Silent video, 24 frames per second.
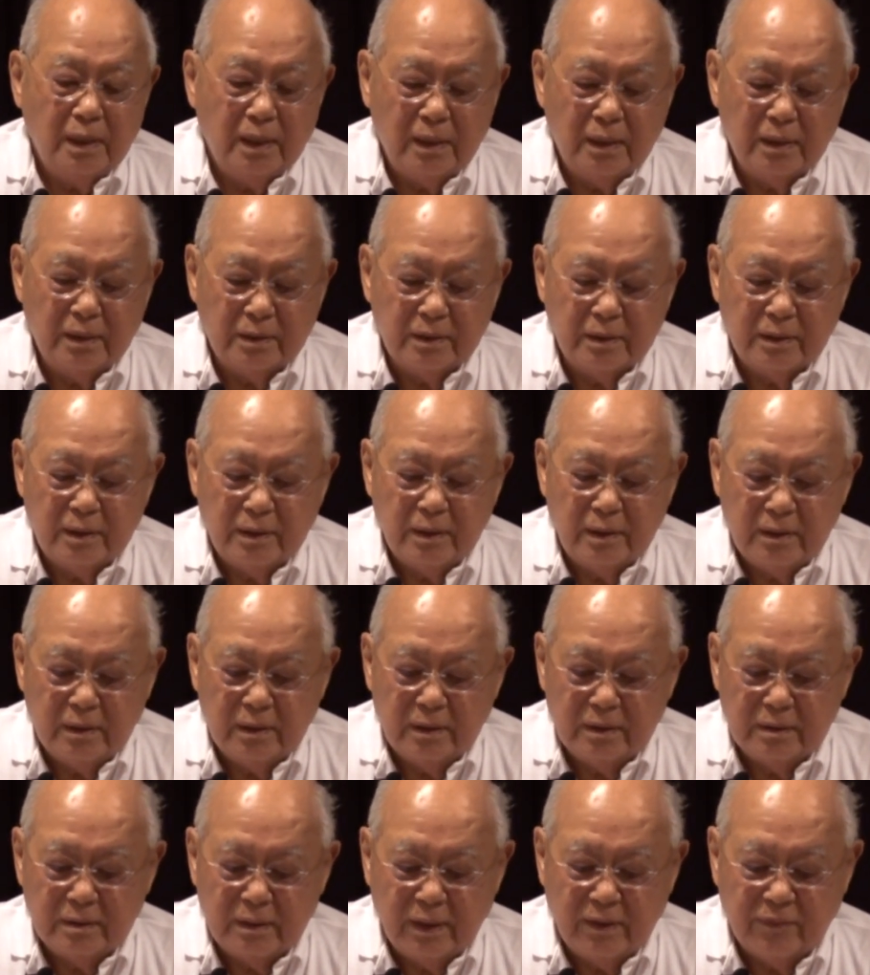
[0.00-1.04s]
And the,
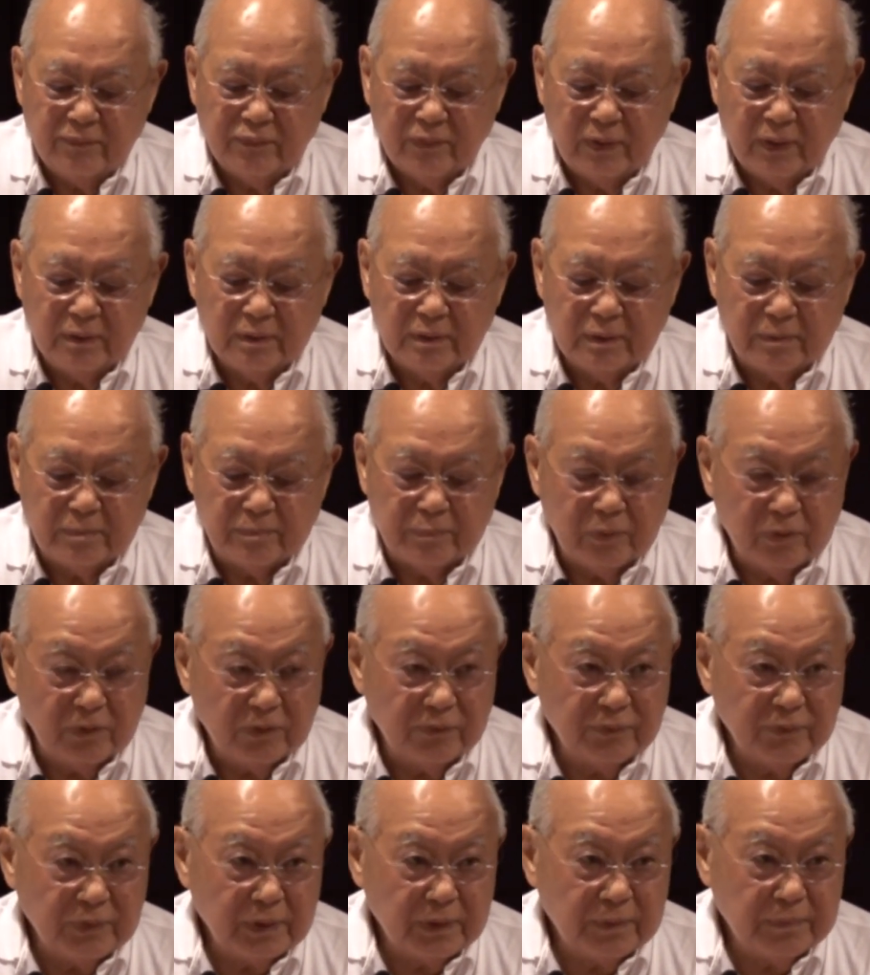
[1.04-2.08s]
they found the
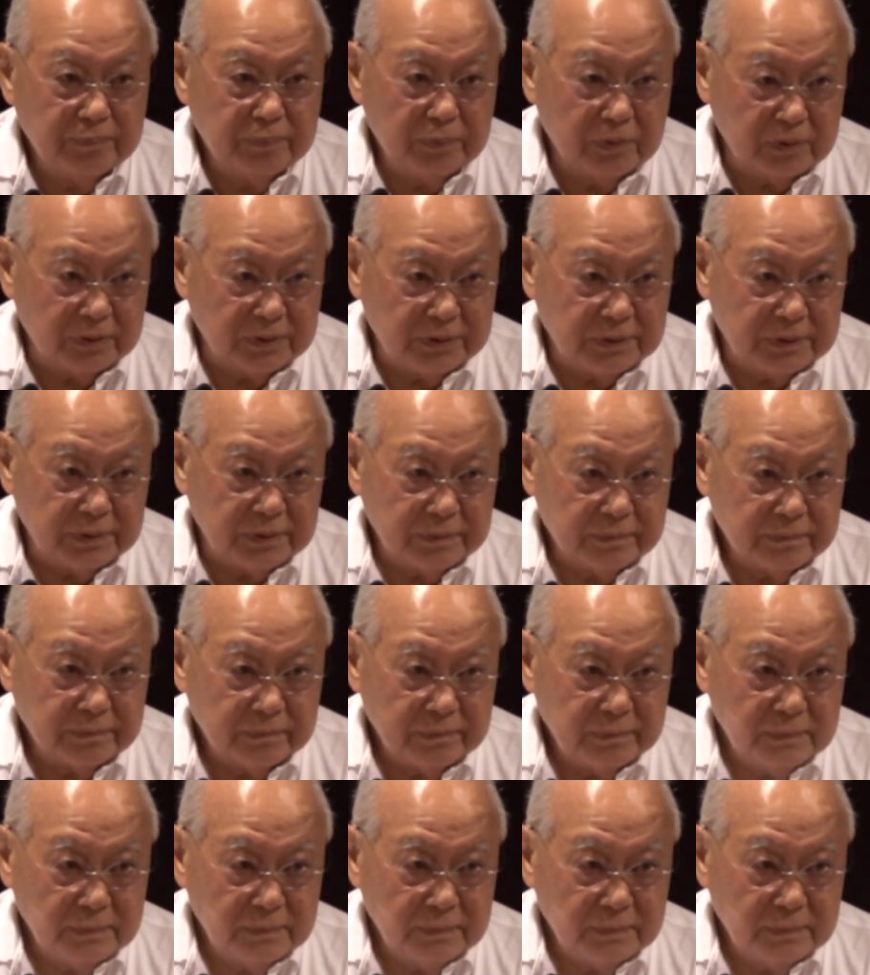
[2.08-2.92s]
perfect person.